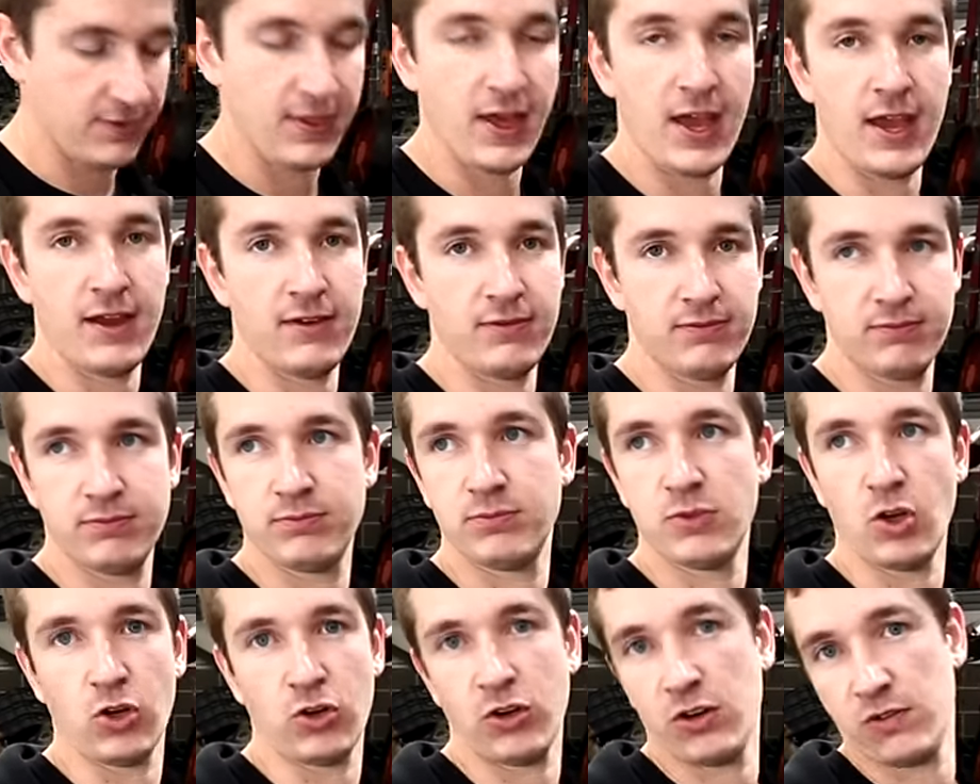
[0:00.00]
they're
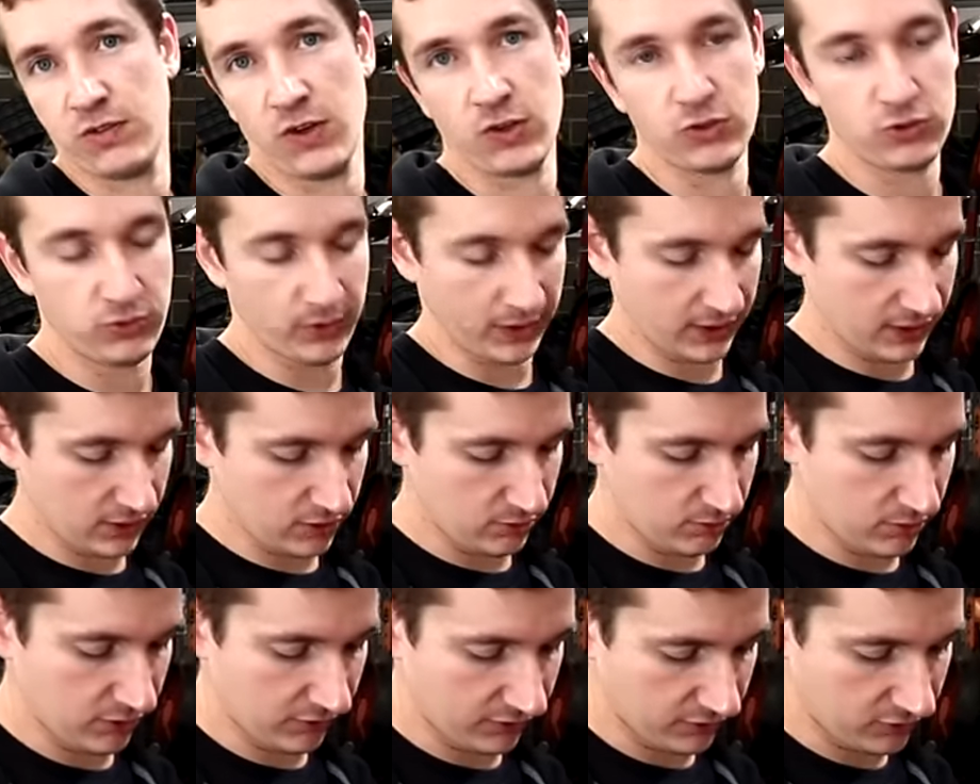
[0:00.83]
not got a Volkswagen
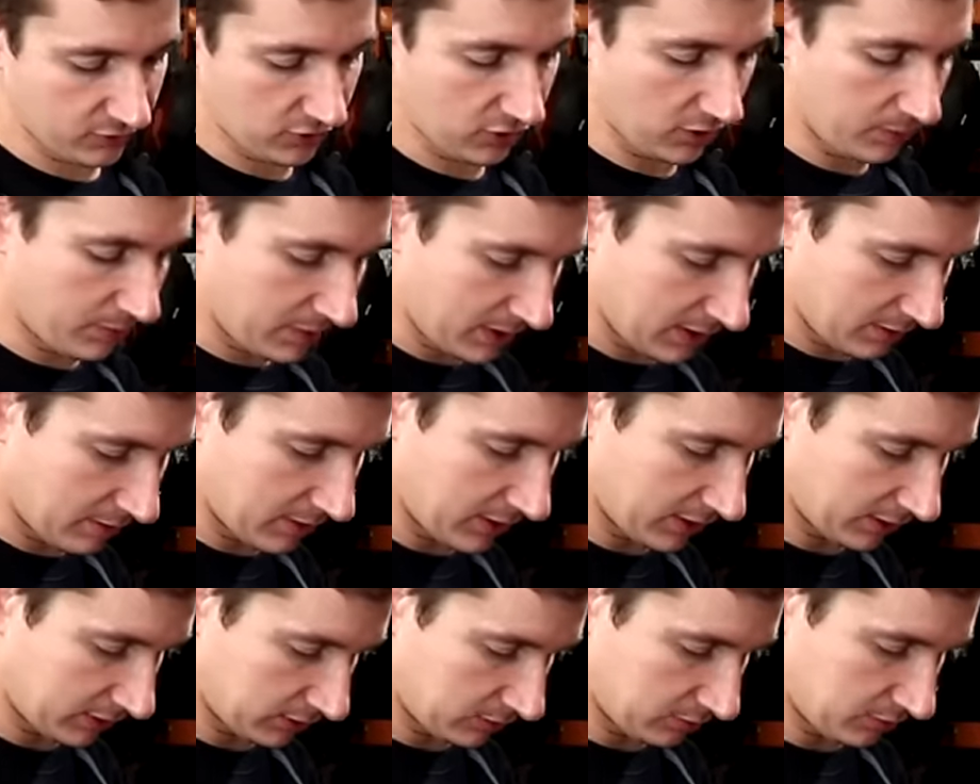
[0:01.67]
number on, they've just got a
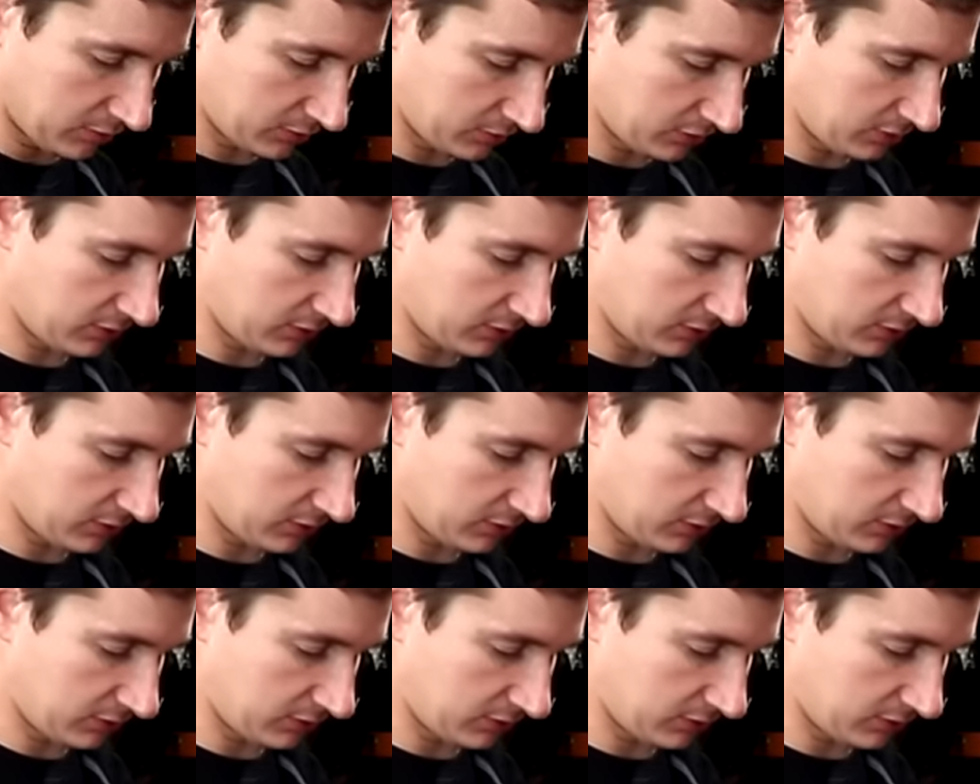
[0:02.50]
Pierburg number.